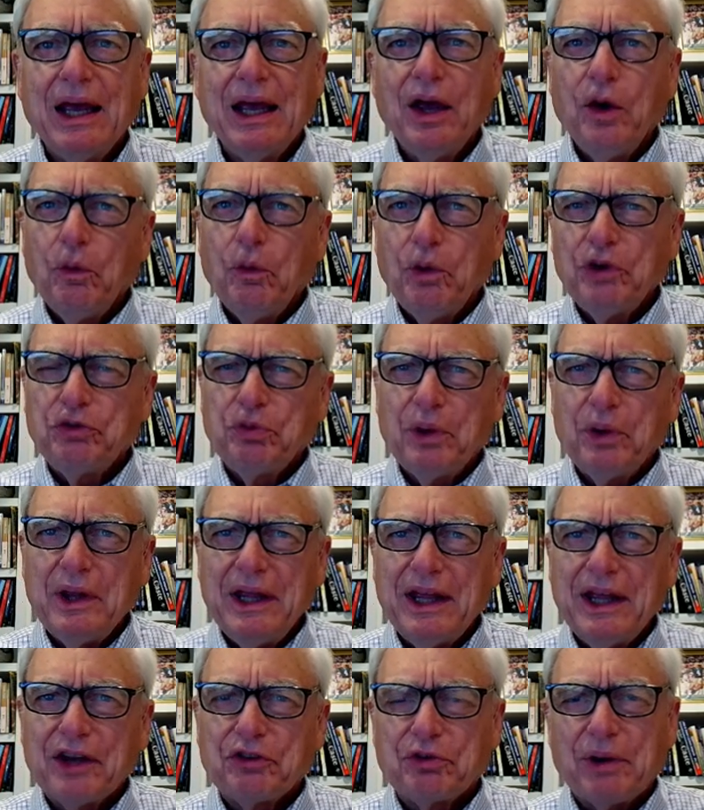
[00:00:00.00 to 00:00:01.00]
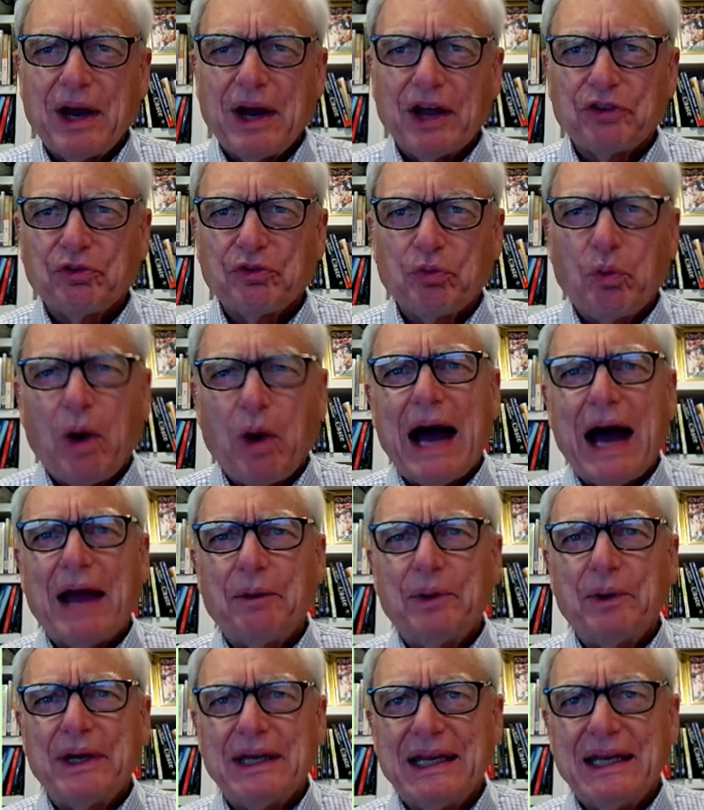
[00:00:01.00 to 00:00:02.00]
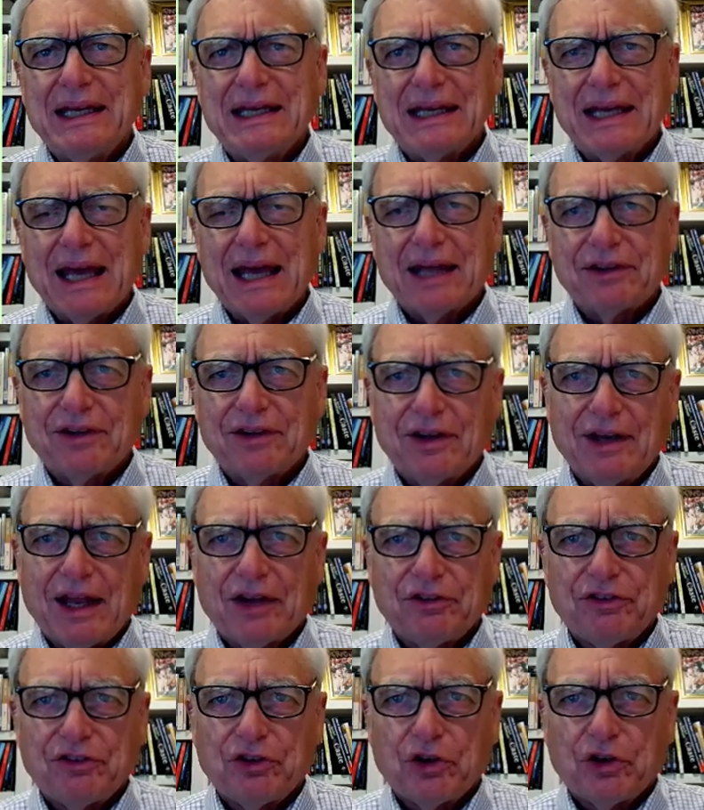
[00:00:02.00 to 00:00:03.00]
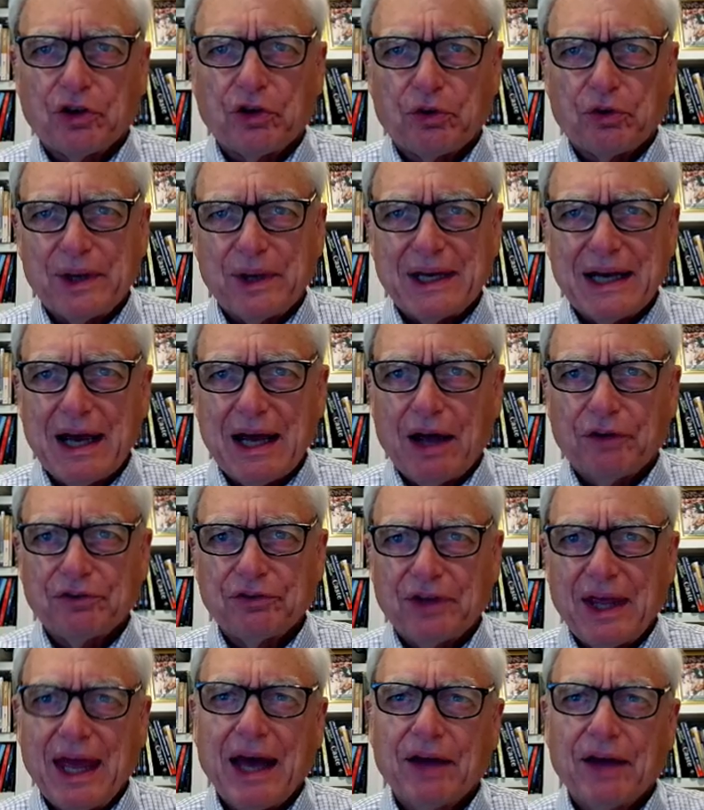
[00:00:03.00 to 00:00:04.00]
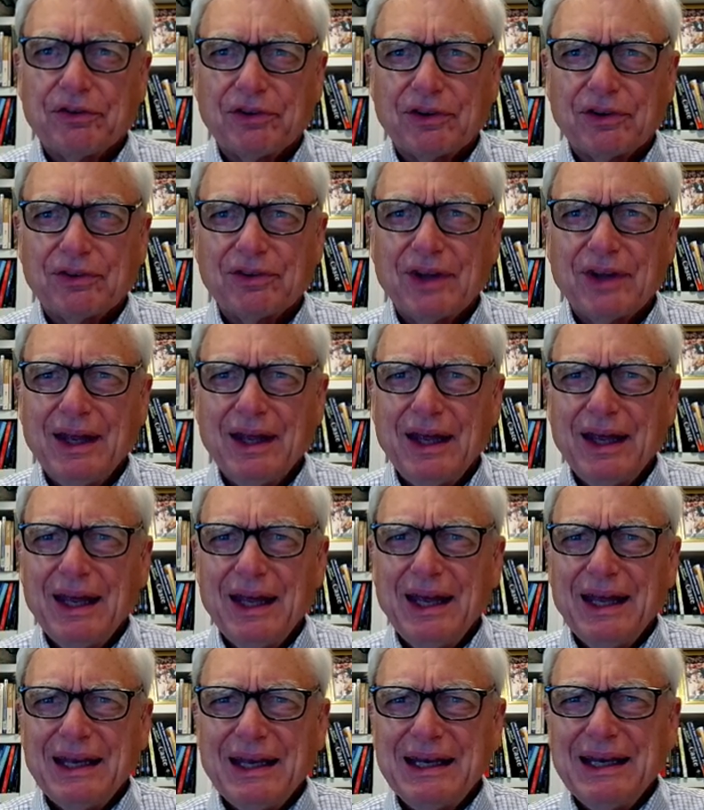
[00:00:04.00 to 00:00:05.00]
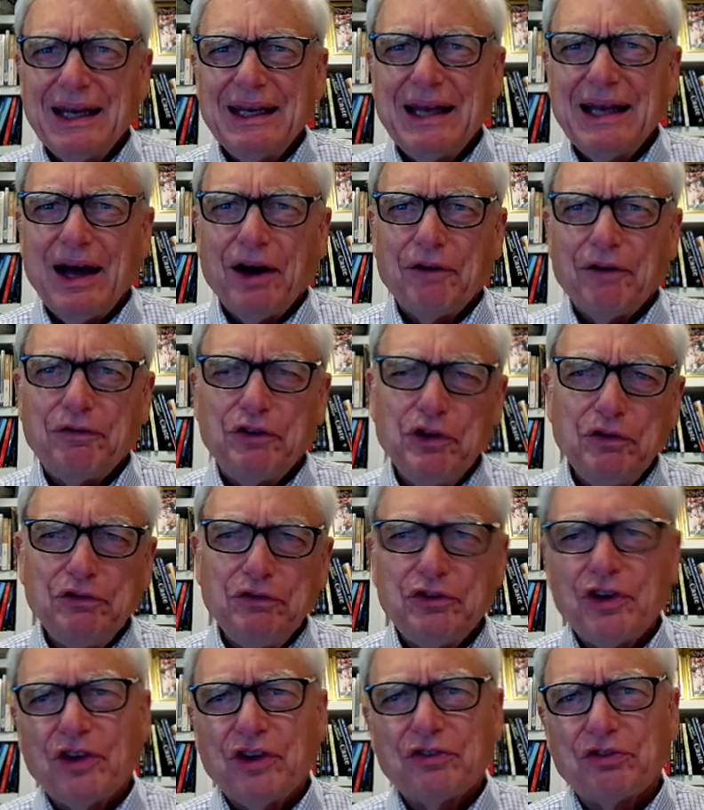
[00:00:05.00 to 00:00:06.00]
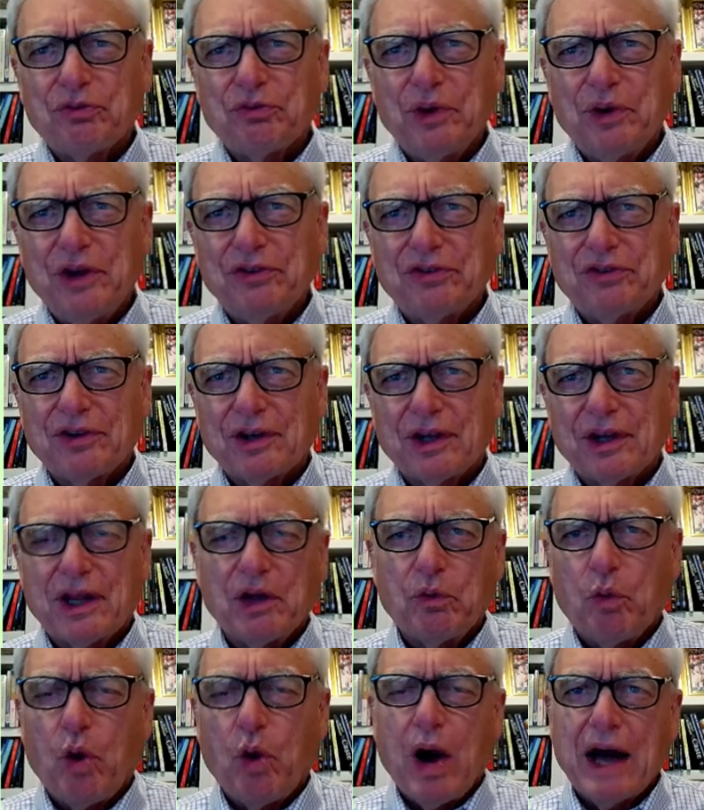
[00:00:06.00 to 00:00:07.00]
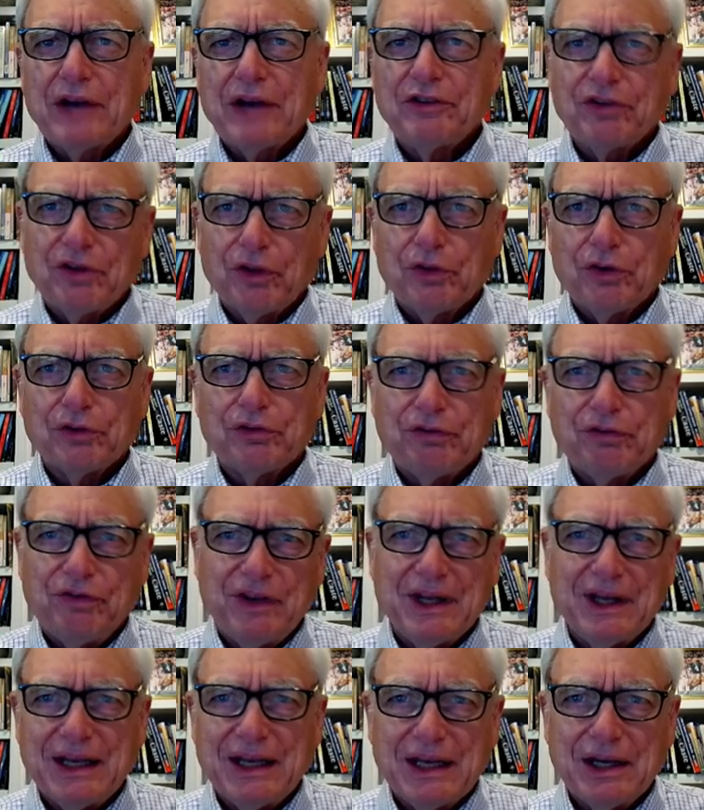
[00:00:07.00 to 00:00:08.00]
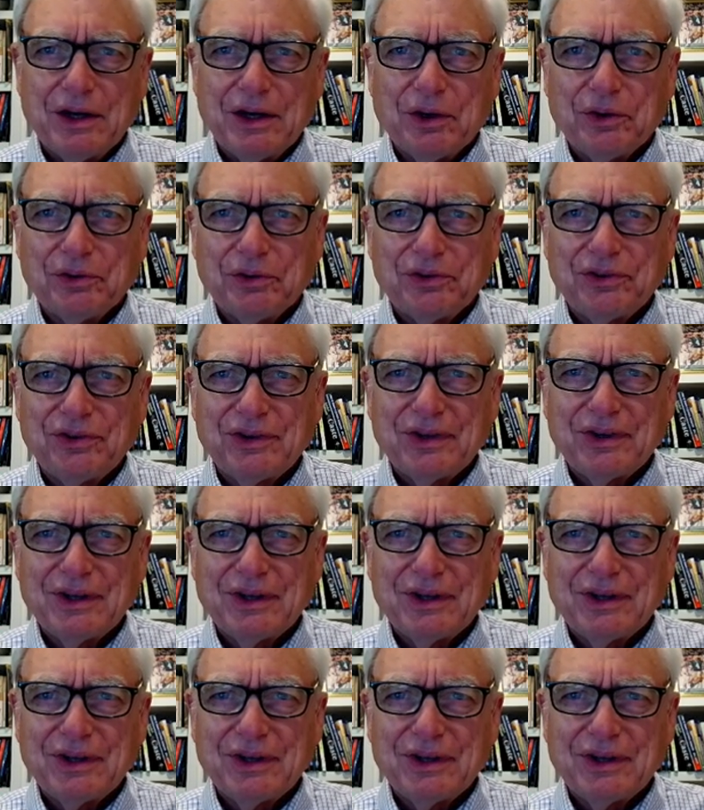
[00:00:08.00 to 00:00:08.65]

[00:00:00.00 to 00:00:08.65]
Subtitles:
which really address why we need to get to net zero greenhouse gases. Now, if you've just recently watched those videos,